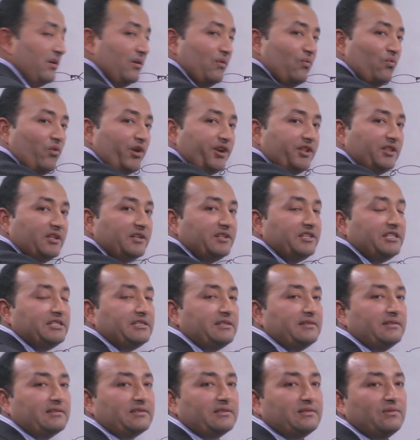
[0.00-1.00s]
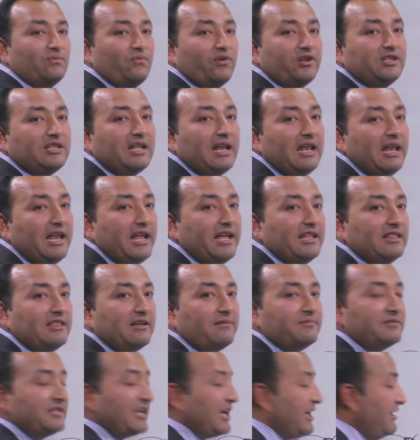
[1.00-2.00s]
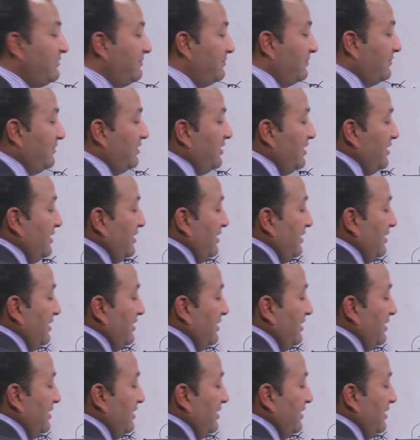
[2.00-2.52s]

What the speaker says: what is the distance? What is the length of time?